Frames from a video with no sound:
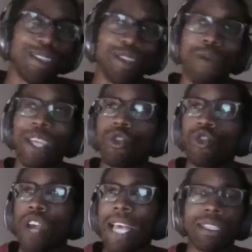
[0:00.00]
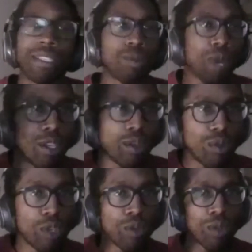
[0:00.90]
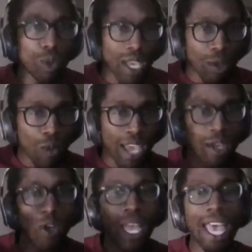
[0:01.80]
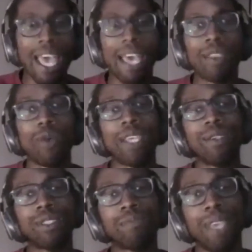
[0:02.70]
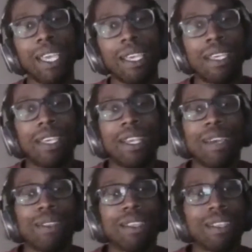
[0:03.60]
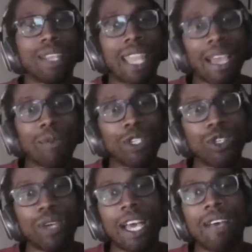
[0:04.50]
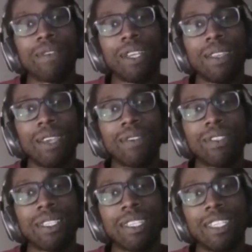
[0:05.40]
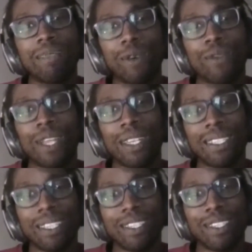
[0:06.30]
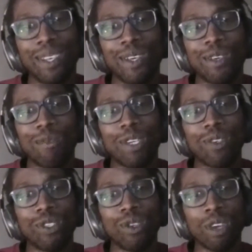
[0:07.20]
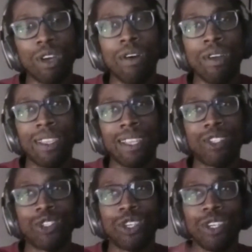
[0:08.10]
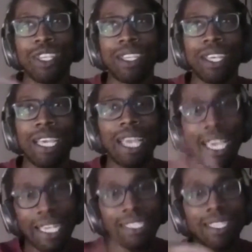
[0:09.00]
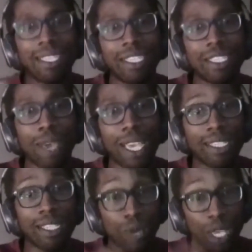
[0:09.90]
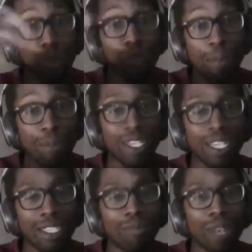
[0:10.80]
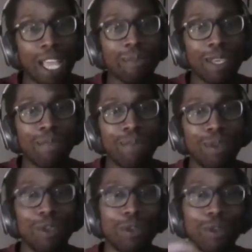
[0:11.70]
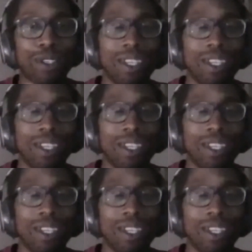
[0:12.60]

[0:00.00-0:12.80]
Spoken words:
the way you dress, the way you wear your hair, the way you speak, you know, the language you have, you know, those things need to be authentic to you, because you can't, in that journey into these spaces where you're representing Black people, lose,